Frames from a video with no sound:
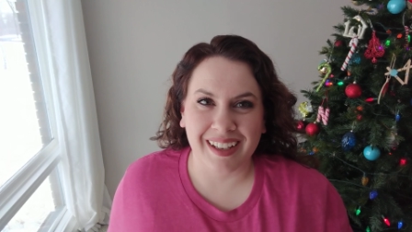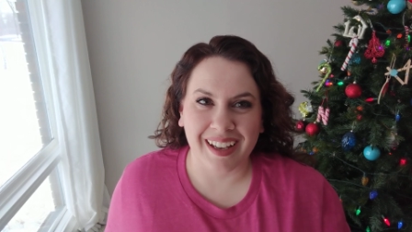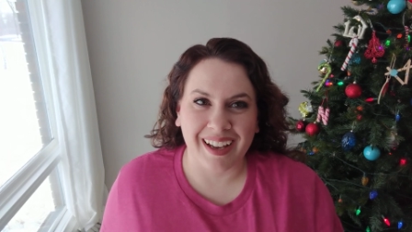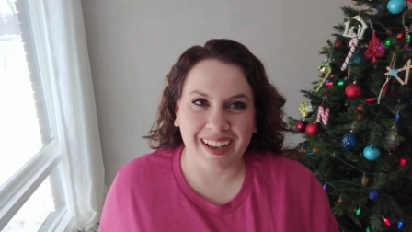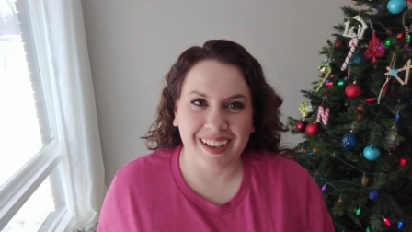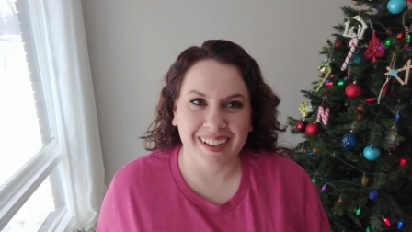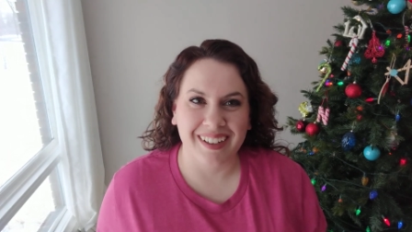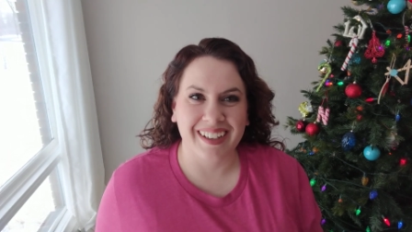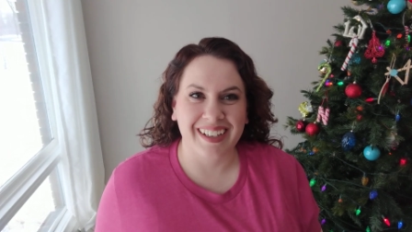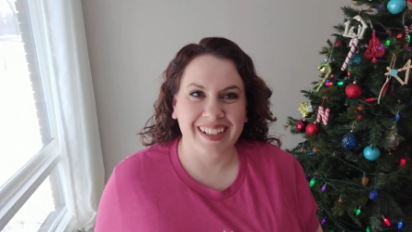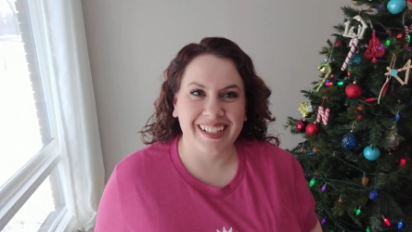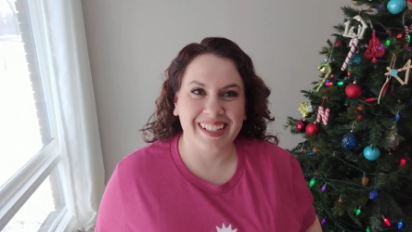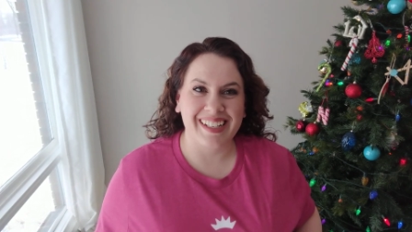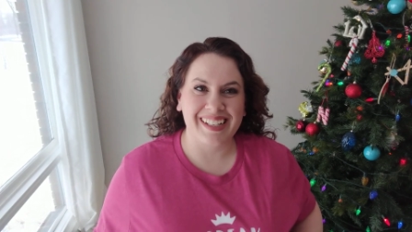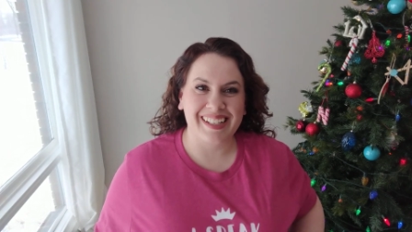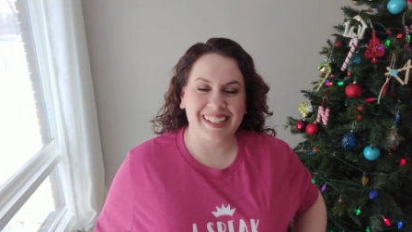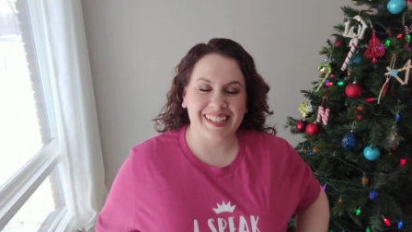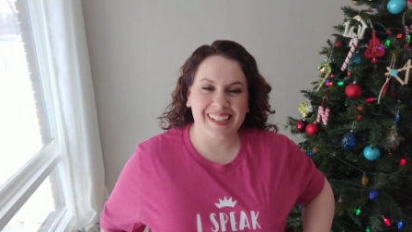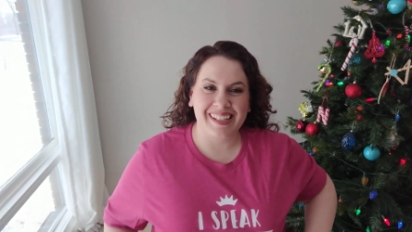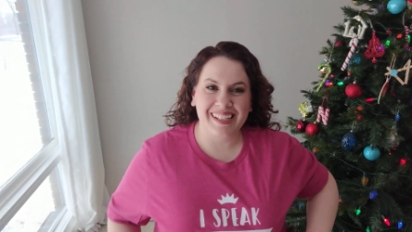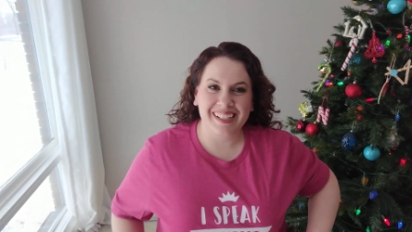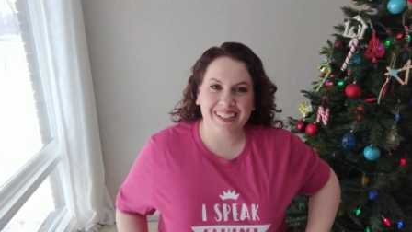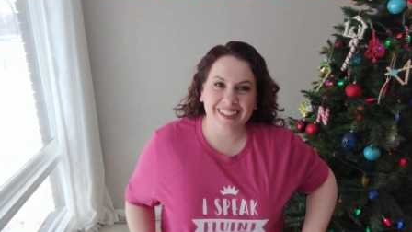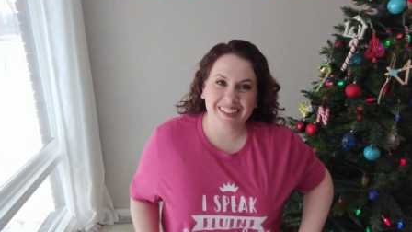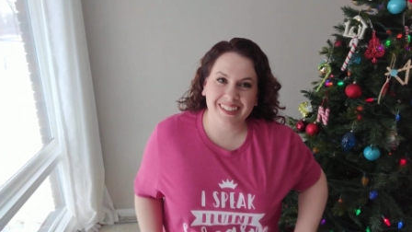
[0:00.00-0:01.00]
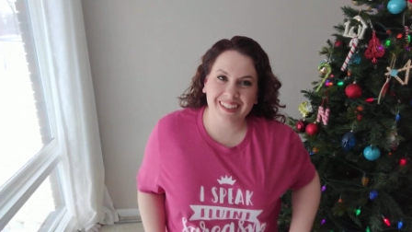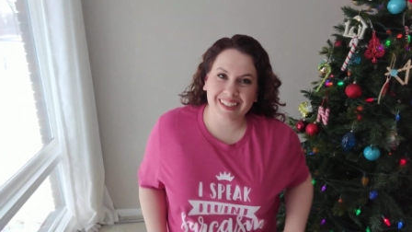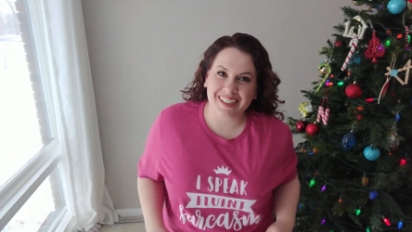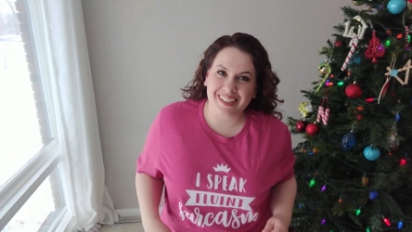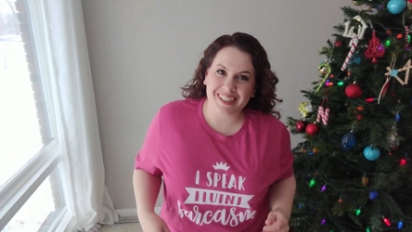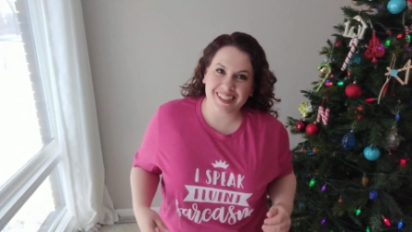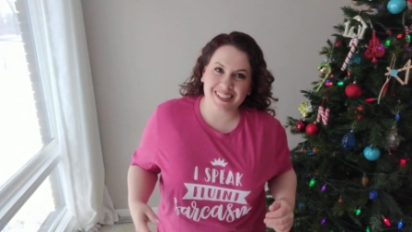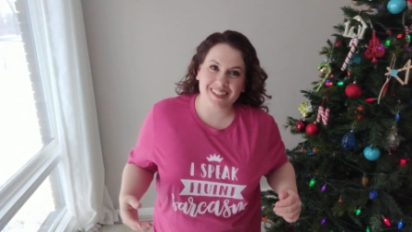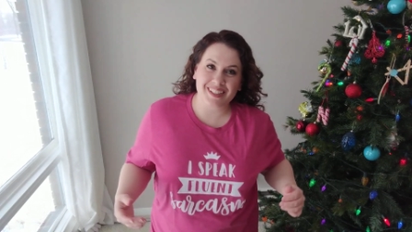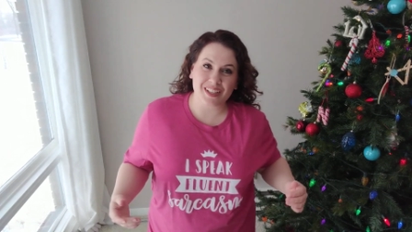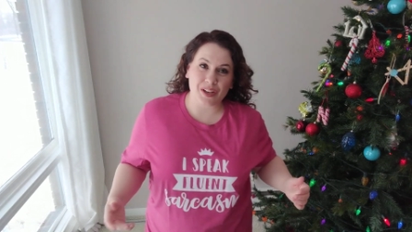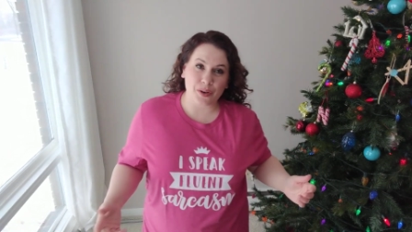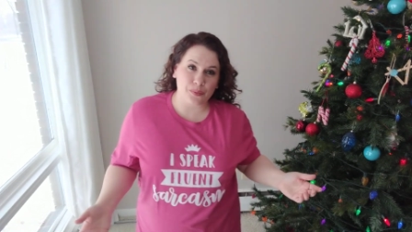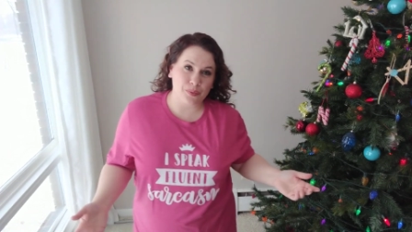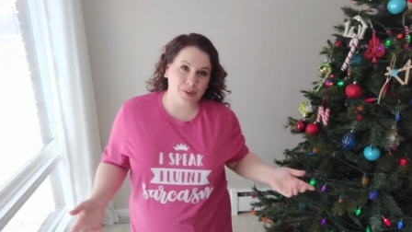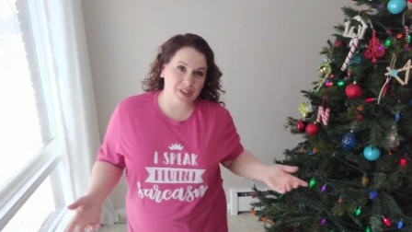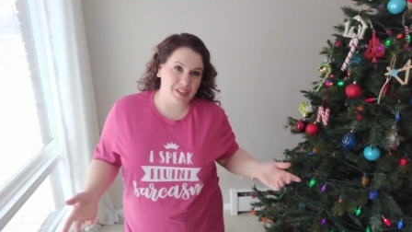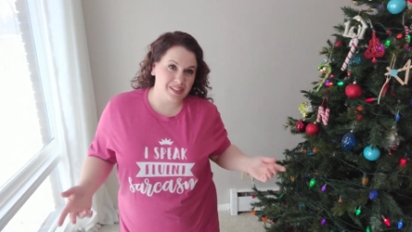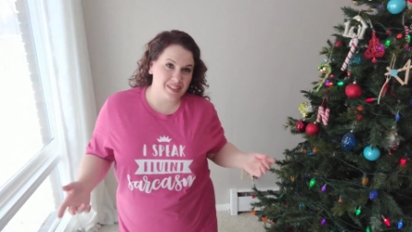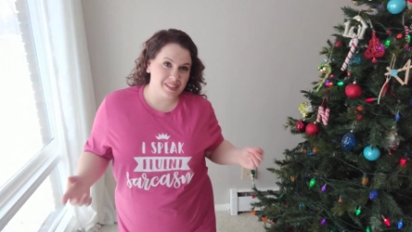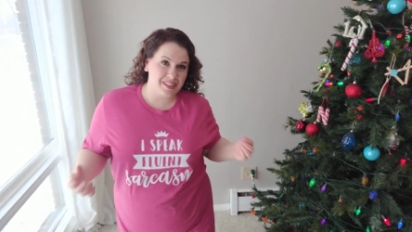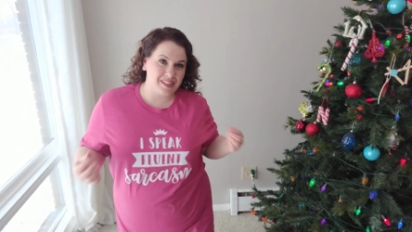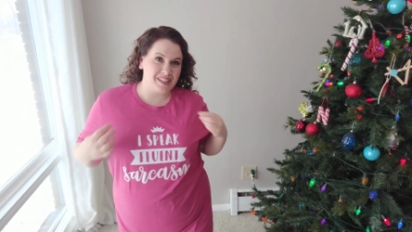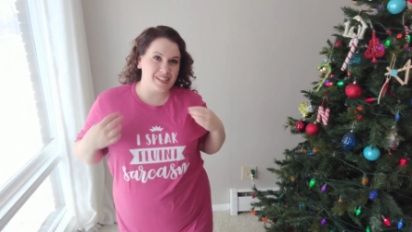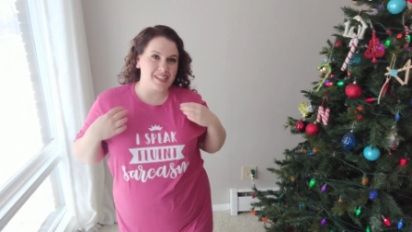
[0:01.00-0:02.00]
Alright, and here is
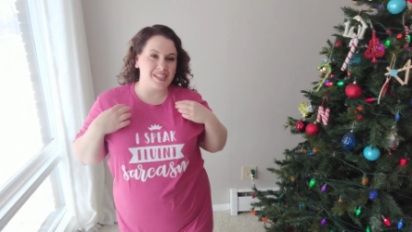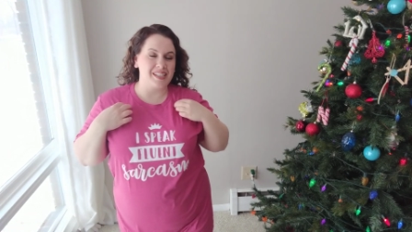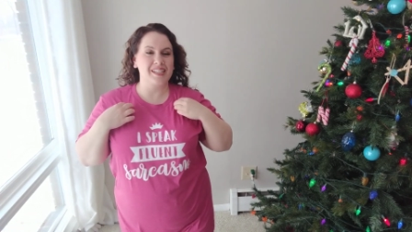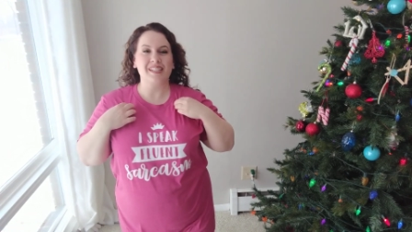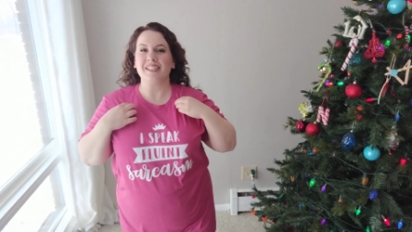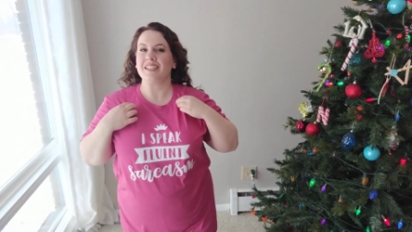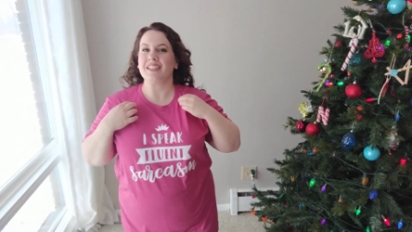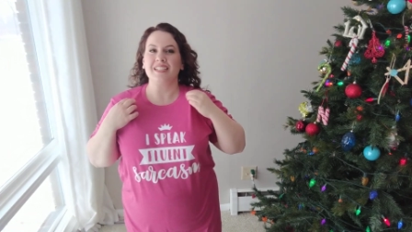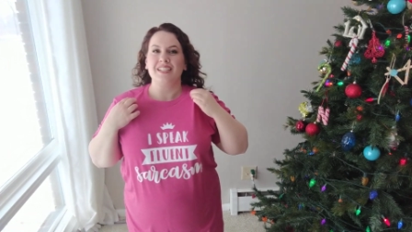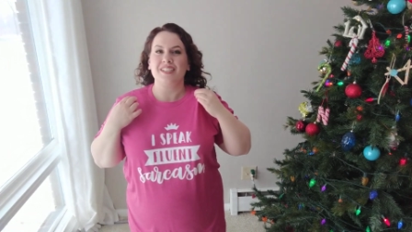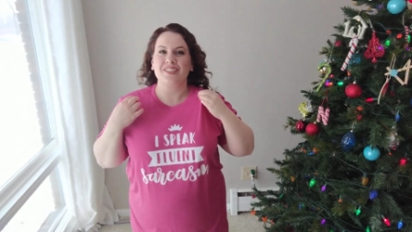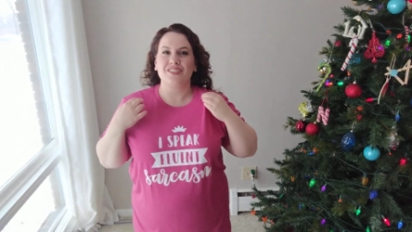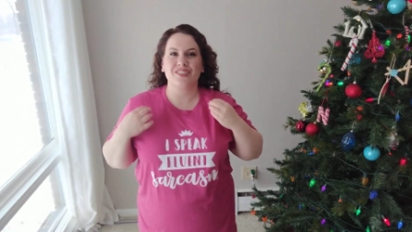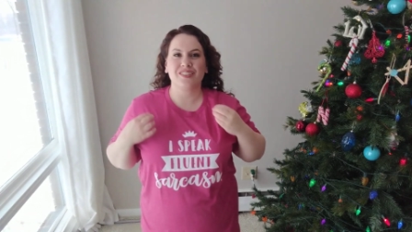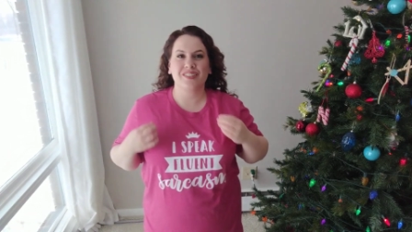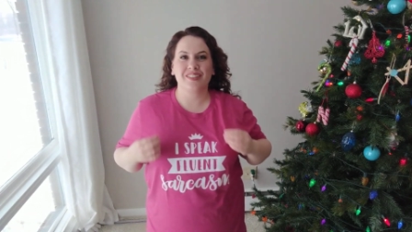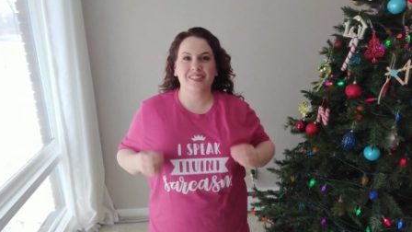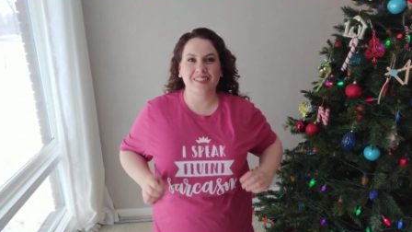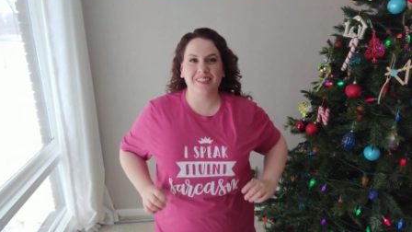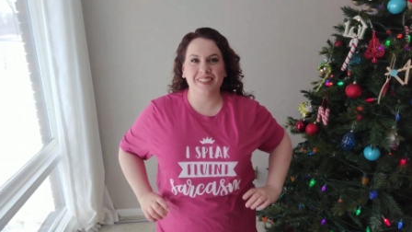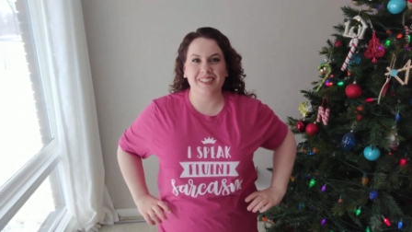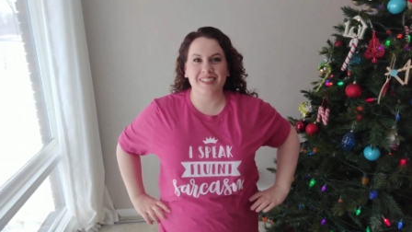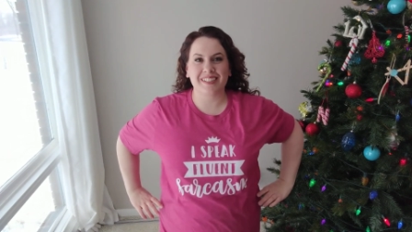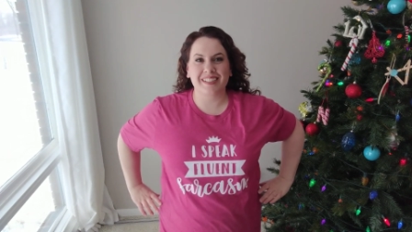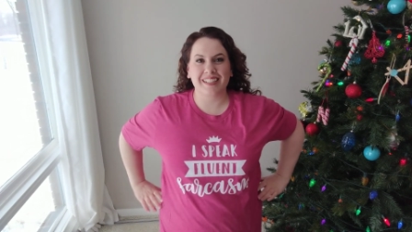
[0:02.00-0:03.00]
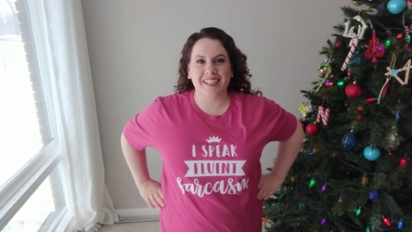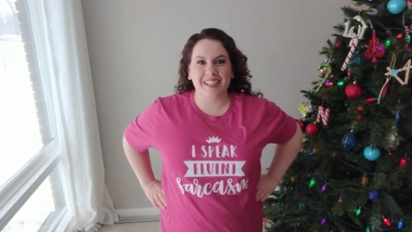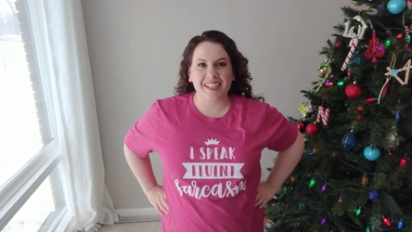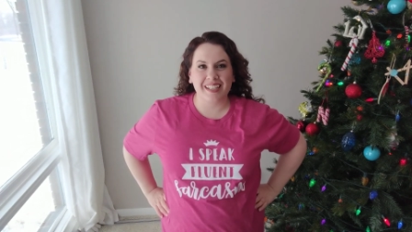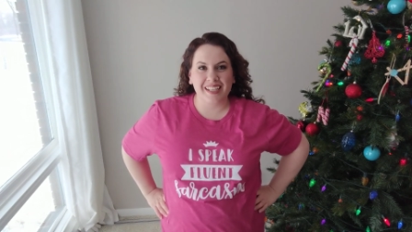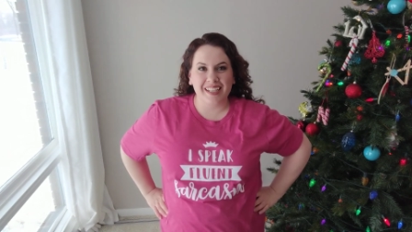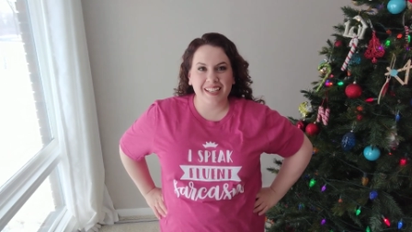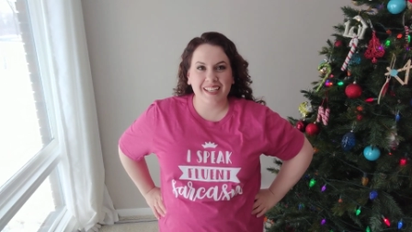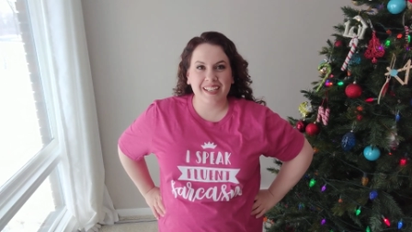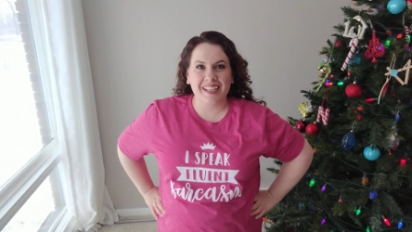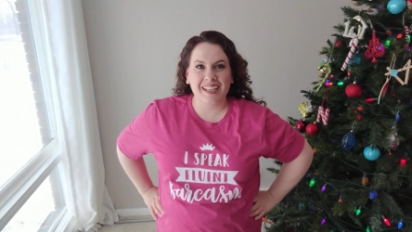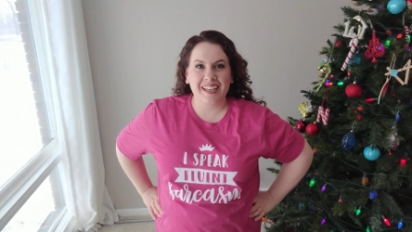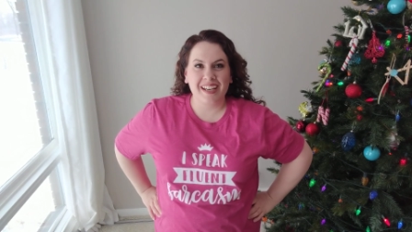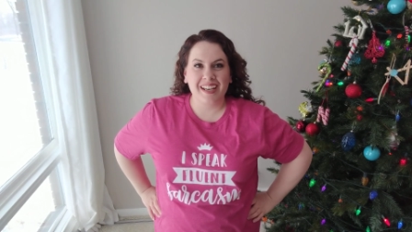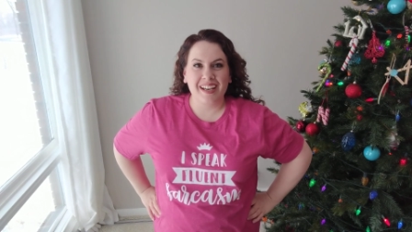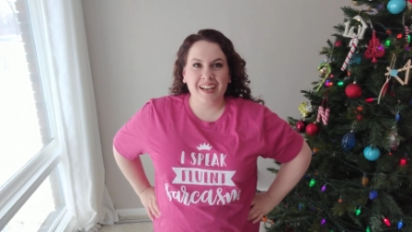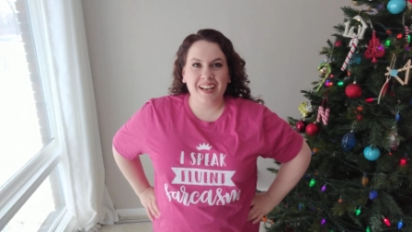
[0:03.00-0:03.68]
what the t-shirt looks like.